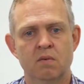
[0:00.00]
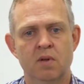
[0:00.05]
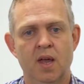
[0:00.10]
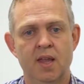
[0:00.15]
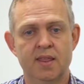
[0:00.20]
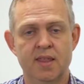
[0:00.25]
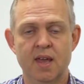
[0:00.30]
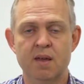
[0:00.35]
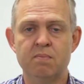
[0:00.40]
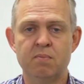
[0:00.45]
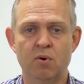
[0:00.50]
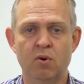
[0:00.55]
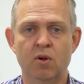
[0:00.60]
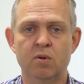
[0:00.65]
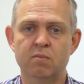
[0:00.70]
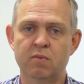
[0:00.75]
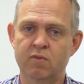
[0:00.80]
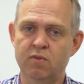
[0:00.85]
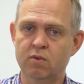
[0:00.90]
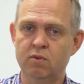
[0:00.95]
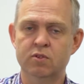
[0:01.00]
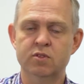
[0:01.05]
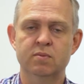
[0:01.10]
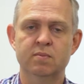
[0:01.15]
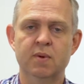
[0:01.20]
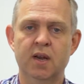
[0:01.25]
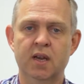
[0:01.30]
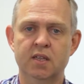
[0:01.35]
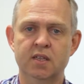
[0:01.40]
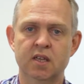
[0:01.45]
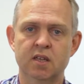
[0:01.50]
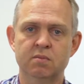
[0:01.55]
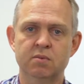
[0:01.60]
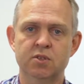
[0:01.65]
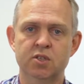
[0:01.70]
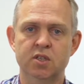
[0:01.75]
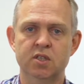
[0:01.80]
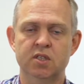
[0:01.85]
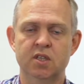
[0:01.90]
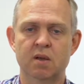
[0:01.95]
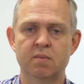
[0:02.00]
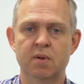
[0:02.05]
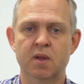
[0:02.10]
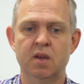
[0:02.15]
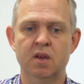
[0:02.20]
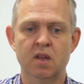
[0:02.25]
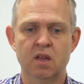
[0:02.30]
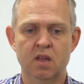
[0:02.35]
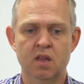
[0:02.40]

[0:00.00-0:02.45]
at that point, before automatic teller machines came in,